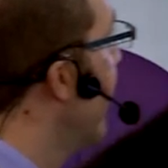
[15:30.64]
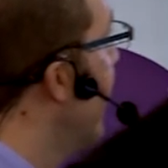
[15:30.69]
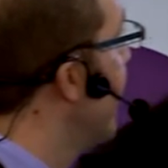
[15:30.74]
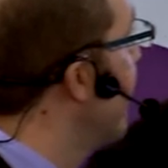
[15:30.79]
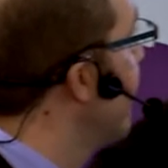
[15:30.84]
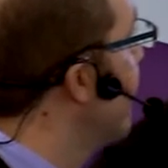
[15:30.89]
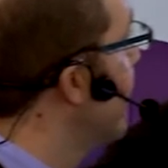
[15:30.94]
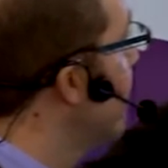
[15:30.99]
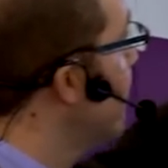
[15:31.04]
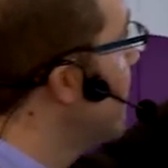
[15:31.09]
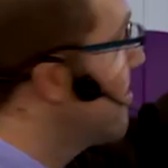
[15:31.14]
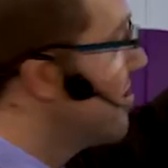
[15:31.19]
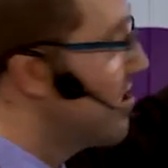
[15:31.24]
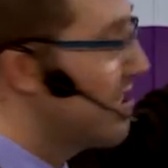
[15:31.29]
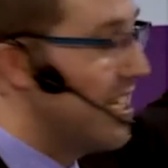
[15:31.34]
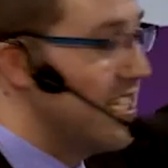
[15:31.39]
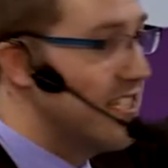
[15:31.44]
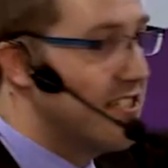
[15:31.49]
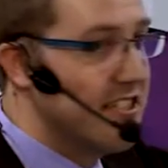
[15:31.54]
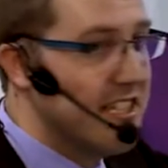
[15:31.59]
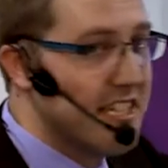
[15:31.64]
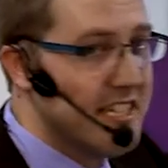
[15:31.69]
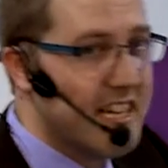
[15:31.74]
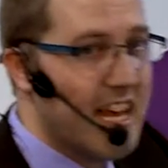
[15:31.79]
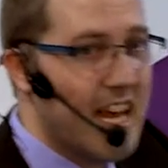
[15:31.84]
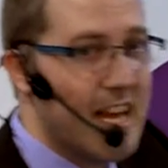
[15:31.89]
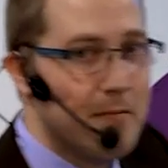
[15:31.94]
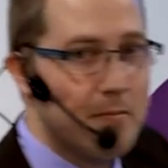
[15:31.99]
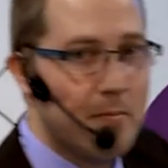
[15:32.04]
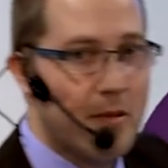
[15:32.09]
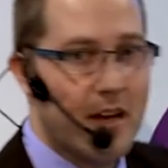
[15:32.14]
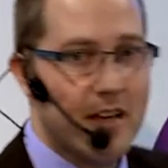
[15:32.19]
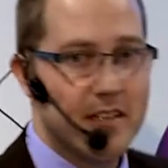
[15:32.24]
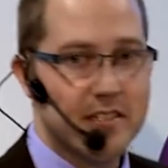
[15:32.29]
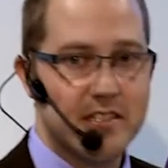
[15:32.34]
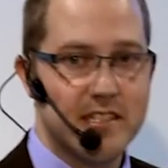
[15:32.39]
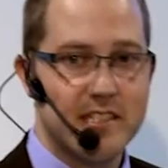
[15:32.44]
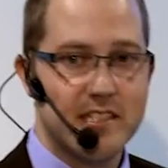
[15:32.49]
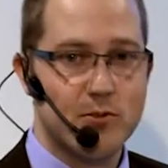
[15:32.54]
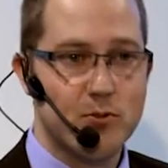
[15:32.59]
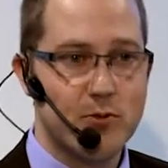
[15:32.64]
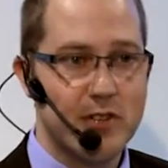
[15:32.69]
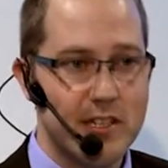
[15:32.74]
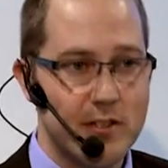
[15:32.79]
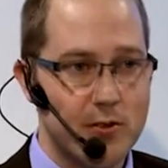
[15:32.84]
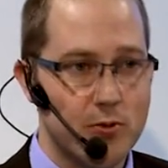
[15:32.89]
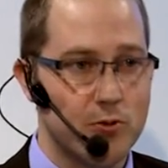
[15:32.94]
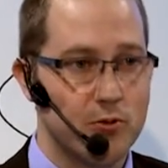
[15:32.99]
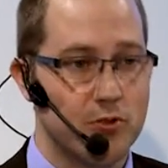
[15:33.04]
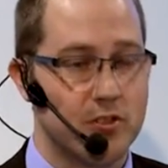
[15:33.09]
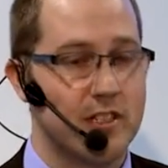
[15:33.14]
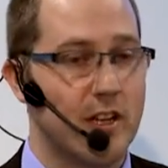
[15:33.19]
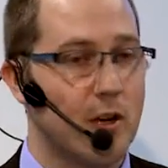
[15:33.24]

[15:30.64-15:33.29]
And the first station it can pass is reuse.